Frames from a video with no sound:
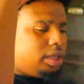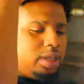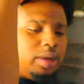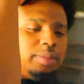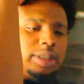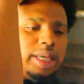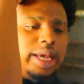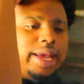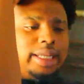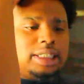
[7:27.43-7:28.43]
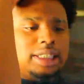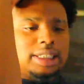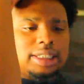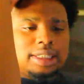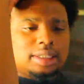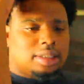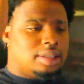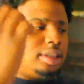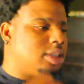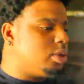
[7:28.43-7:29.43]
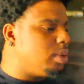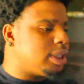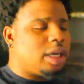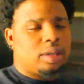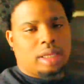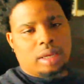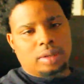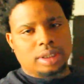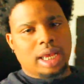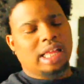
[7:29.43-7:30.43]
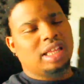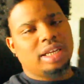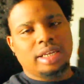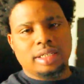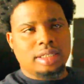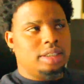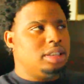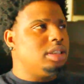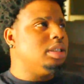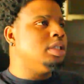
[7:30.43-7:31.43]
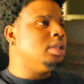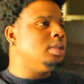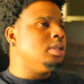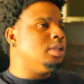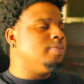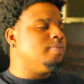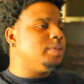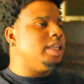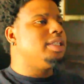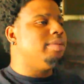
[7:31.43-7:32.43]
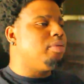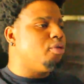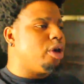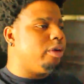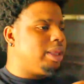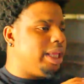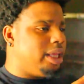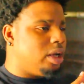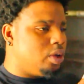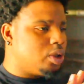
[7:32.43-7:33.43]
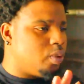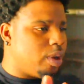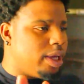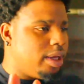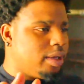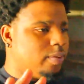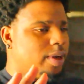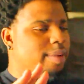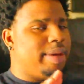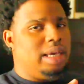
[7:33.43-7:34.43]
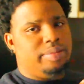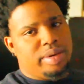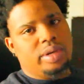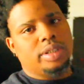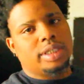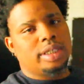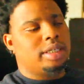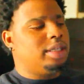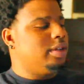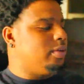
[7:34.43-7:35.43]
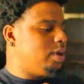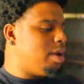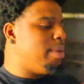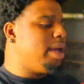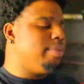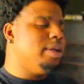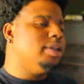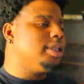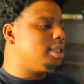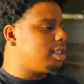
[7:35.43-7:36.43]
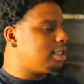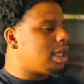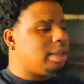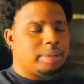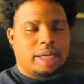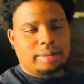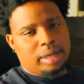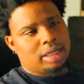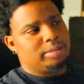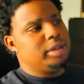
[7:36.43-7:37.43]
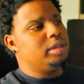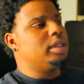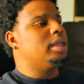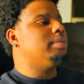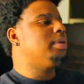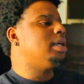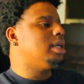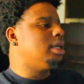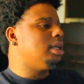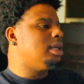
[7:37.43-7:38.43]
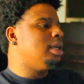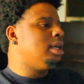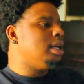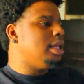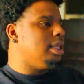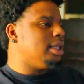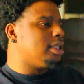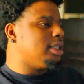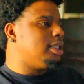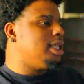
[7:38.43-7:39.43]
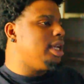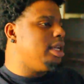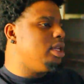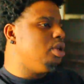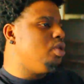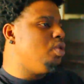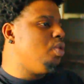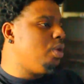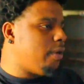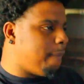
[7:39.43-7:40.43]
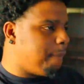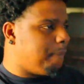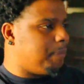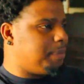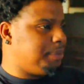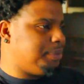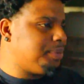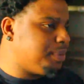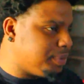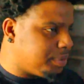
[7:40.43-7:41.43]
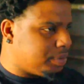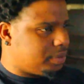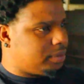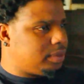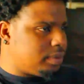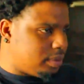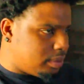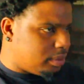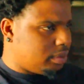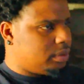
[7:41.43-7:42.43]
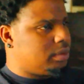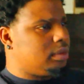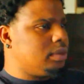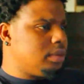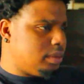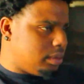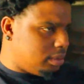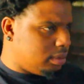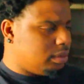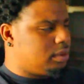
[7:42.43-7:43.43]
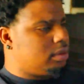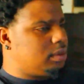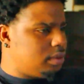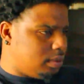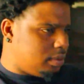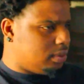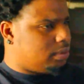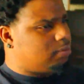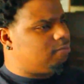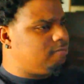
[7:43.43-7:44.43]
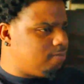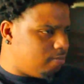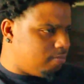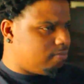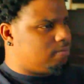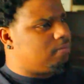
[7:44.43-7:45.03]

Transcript: you know what I'm saying, just suicidal thoughts, all of that. It temporarily goes away when I make music. When I'm making music, that's all I'm thinking about is music. But let's continue. About the burdens that were sitting in my heart. I've been about the way I felt from swimming with